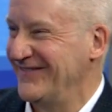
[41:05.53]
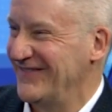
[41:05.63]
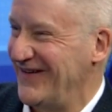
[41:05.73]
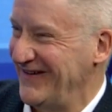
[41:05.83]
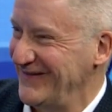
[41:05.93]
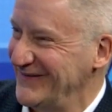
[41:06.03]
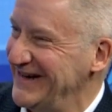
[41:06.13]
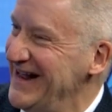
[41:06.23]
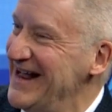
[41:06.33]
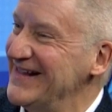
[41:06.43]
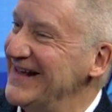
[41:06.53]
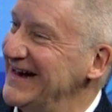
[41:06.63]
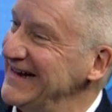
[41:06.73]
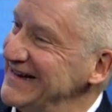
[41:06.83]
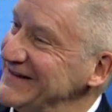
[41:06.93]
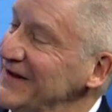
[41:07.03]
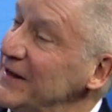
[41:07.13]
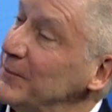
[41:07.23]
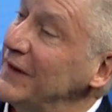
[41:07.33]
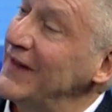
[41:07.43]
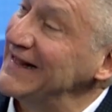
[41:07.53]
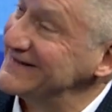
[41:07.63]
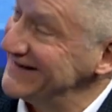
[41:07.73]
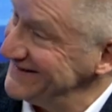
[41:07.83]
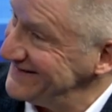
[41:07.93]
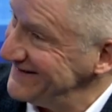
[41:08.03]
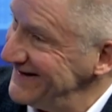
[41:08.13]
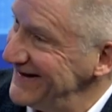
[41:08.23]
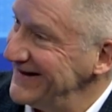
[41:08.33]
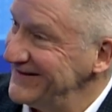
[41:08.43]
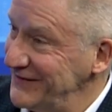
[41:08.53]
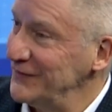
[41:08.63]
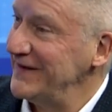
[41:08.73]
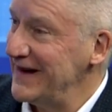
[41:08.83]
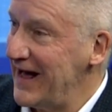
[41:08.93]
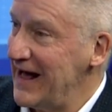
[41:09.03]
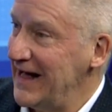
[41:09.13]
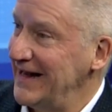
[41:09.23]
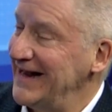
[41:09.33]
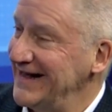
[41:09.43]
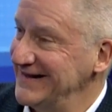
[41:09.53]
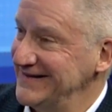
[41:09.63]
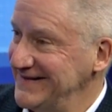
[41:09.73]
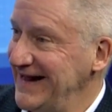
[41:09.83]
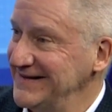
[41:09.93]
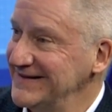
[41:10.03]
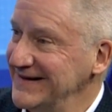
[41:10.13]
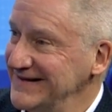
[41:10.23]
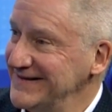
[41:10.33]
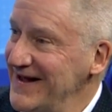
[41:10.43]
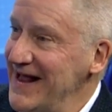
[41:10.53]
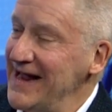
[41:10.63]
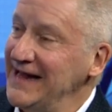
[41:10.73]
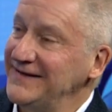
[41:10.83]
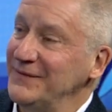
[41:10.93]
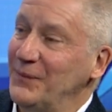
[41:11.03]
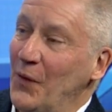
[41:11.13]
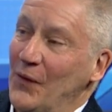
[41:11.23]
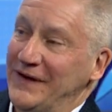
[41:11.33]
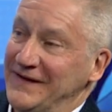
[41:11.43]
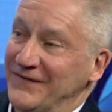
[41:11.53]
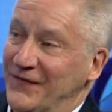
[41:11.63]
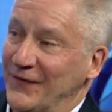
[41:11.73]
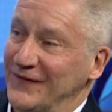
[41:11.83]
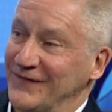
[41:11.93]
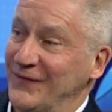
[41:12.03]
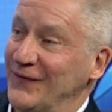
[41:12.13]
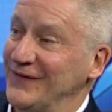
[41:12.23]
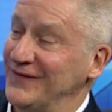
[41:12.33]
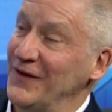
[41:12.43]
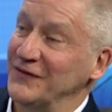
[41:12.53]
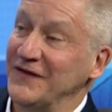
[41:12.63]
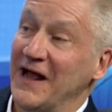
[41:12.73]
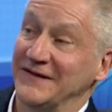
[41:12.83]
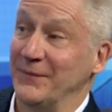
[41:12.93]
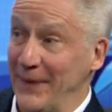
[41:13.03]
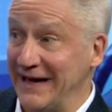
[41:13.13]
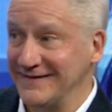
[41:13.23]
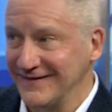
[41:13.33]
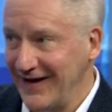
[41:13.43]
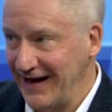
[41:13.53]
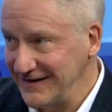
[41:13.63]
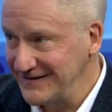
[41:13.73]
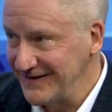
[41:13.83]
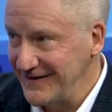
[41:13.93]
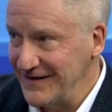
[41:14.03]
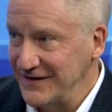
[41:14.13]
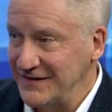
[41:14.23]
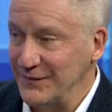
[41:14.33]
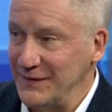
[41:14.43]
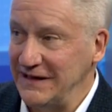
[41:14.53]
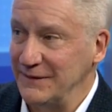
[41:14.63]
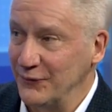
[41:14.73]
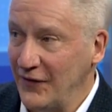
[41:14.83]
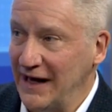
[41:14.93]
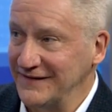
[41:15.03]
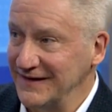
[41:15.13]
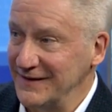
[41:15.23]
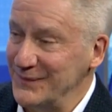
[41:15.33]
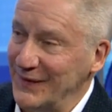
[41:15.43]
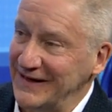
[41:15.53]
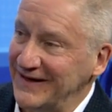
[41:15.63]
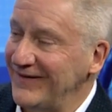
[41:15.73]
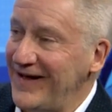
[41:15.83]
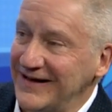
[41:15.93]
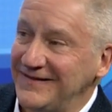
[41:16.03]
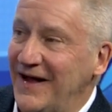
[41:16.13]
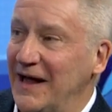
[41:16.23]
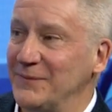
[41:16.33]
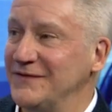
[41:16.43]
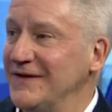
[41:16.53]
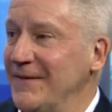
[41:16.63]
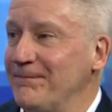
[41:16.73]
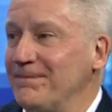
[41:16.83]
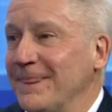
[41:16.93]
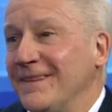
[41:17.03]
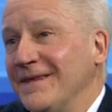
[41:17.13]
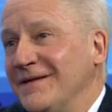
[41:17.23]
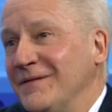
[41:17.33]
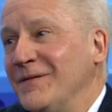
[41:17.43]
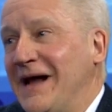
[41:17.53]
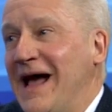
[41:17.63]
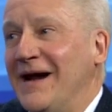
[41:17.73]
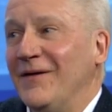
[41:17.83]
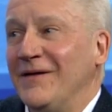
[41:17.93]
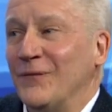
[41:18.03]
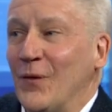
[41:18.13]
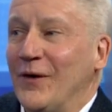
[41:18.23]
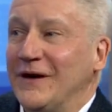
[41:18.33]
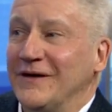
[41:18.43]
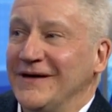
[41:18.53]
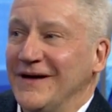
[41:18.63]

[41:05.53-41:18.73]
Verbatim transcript: environment that is pleasant to the eye and the senses. It's important for, for those kinds of baselines to be present, but a lot of times we kind of work